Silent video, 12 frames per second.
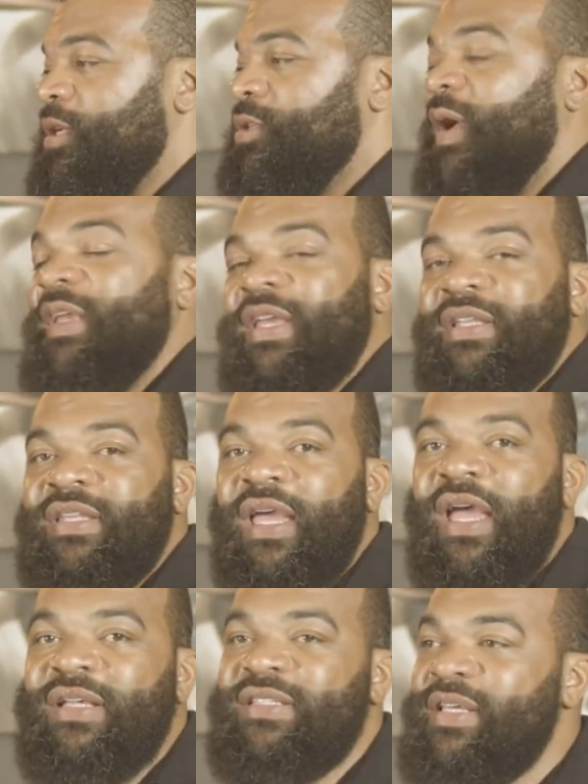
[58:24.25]
So I get
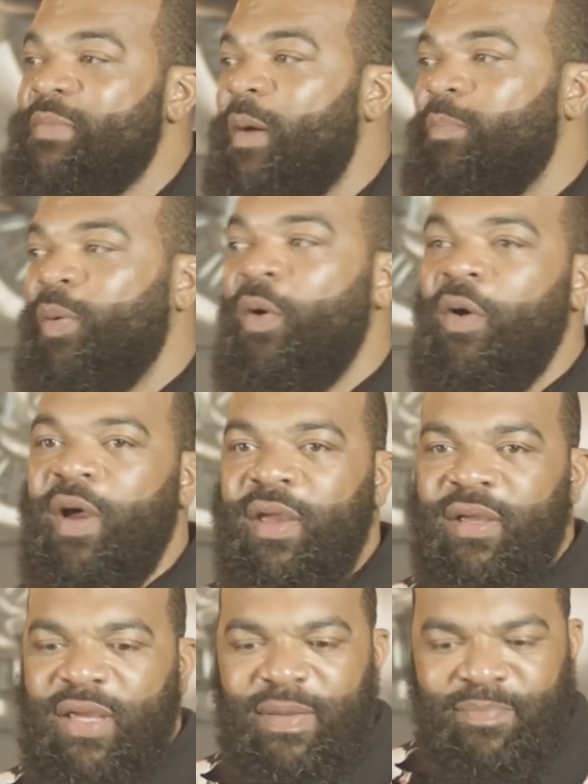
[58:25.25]
there, I see my
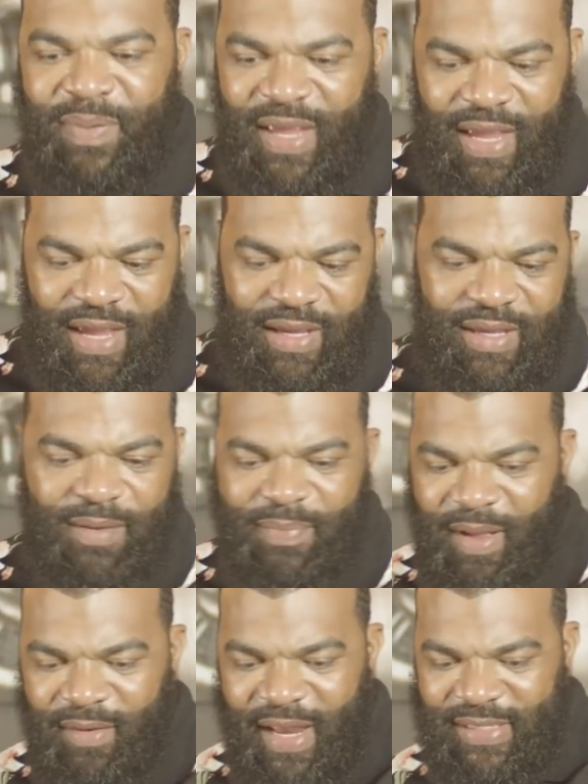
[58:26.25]
boy. He big, he
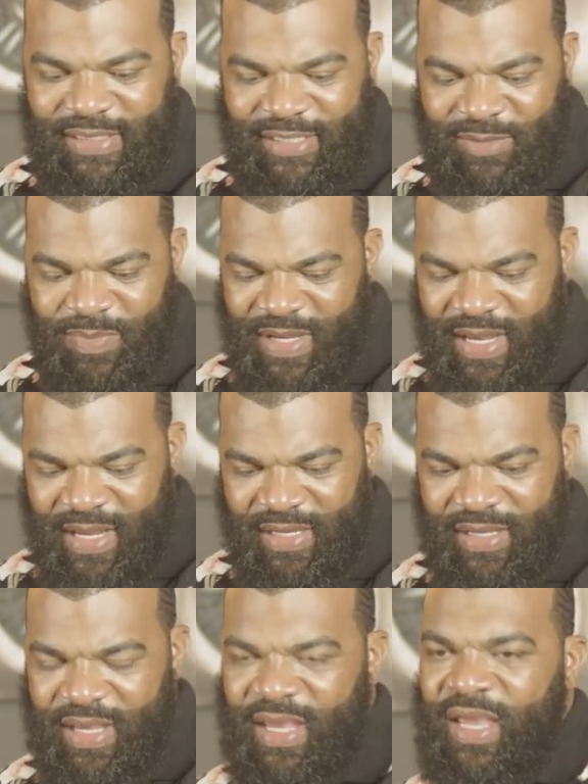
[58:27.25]
about like this
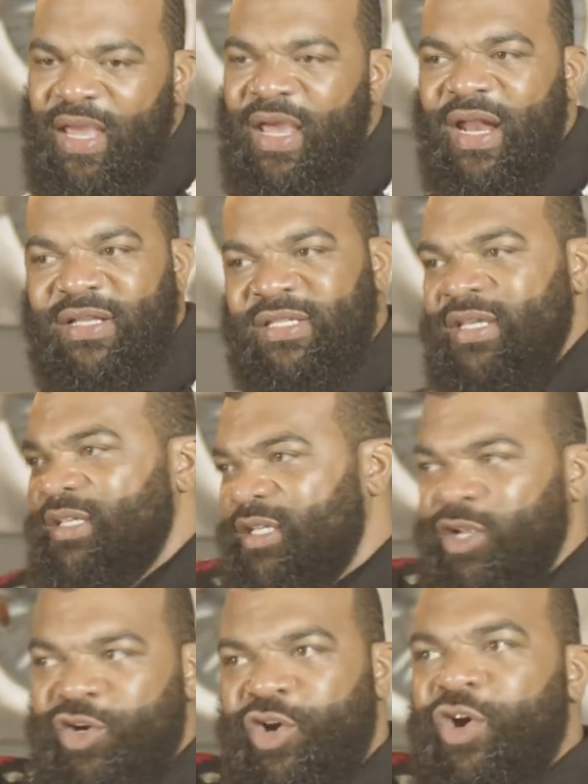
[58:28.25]
big. And I see this
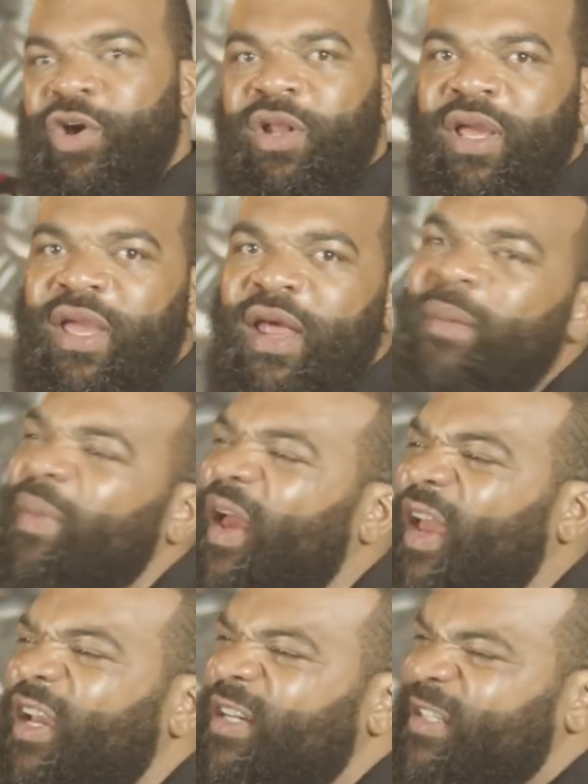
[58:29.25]
little curly hair. I'm
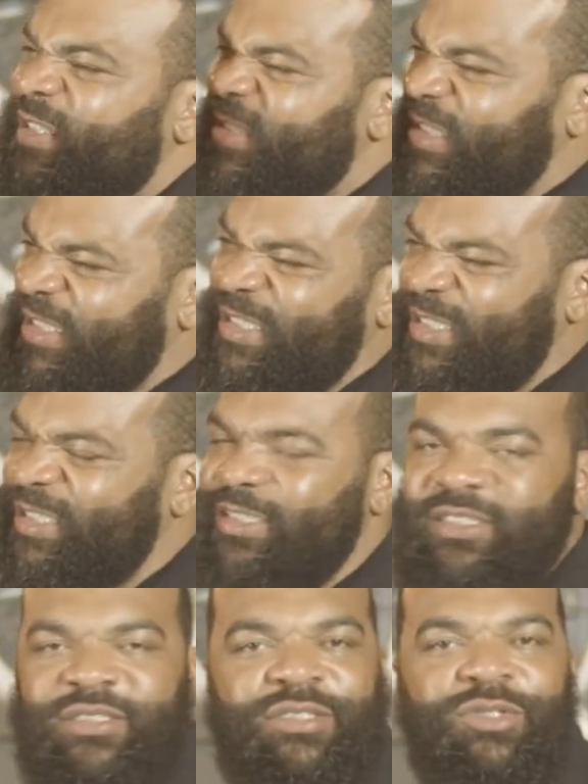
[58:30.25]
like,
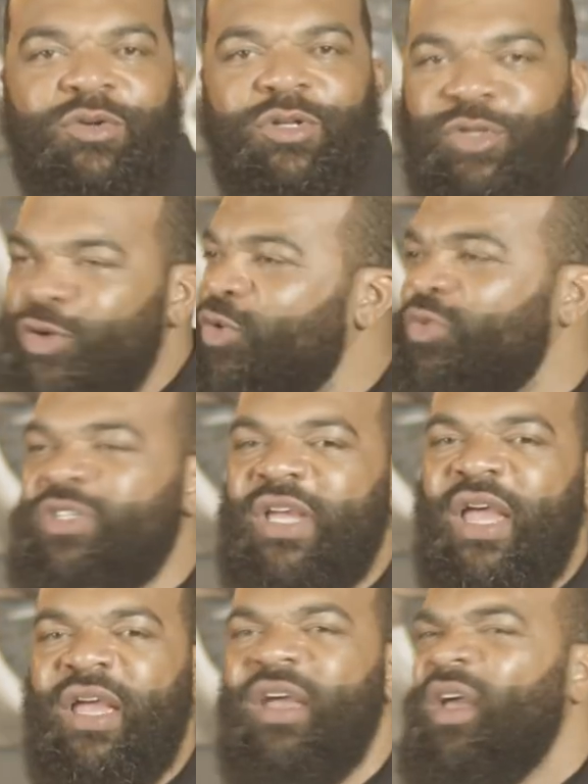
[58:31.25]
yes. So the dude
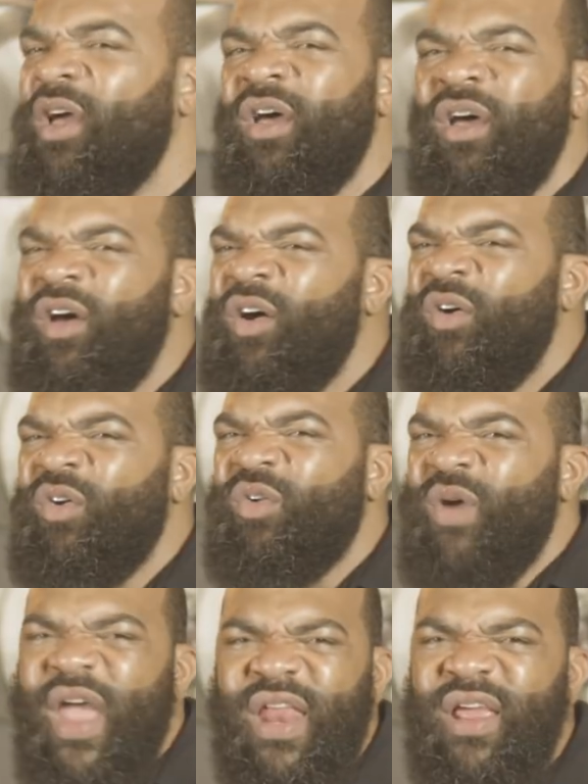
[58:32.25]
say,
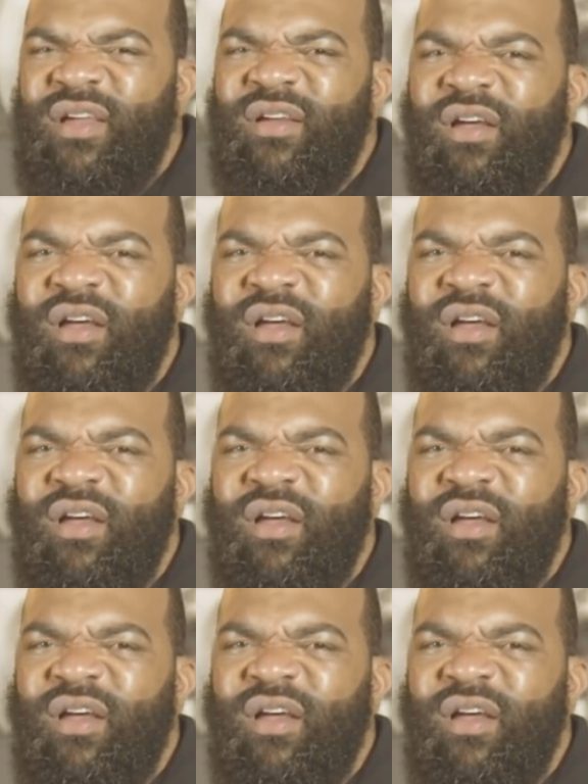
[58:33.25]
Grady?